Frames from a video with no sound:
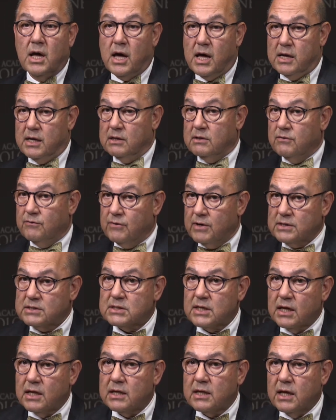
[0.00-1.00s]
And
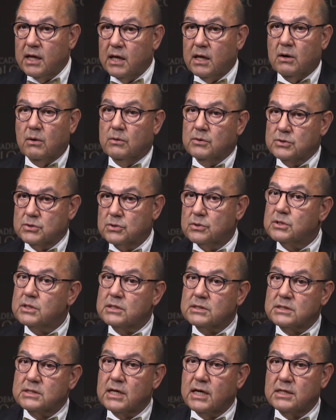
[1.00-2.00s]
interestingly, also in
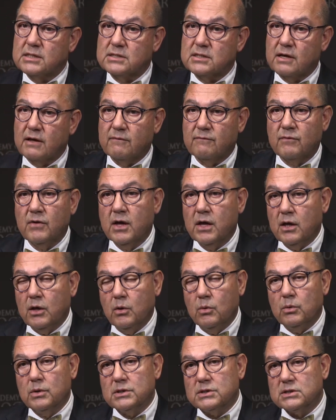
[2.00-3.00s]
the C S F,
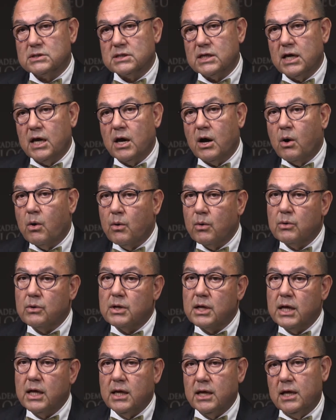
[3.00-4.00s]
you will see
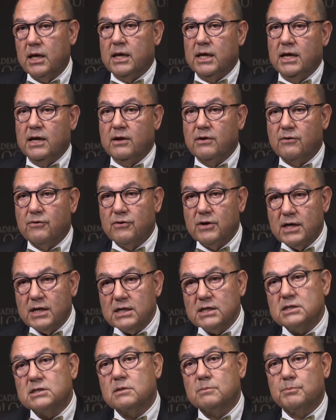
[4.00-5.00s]
only
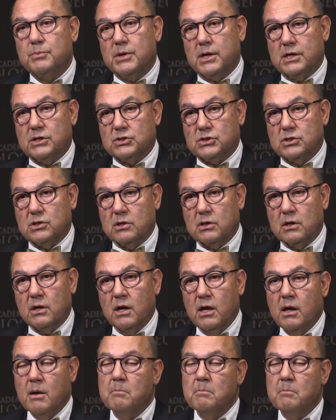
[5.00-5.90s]
increased pressure,